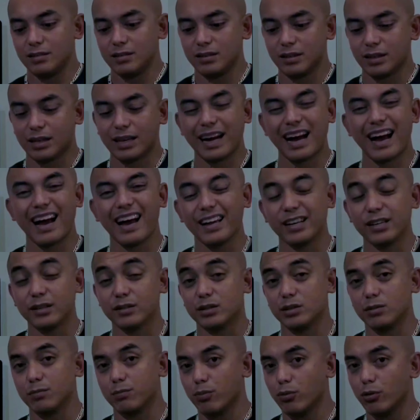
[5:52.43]
the kind of
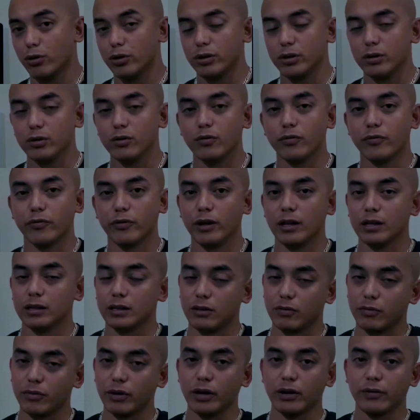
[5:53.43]
support you felt
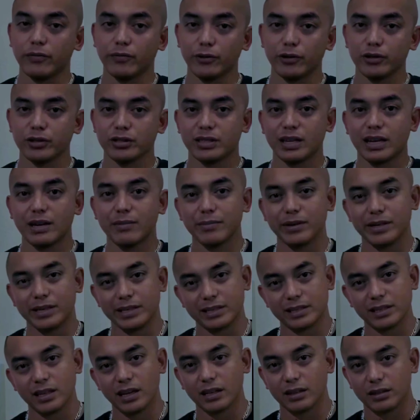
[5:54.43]
the very first time
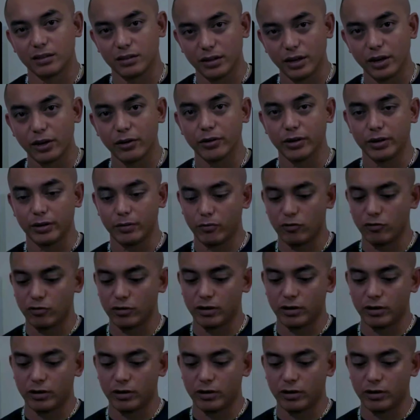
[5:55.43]
is not there anymore.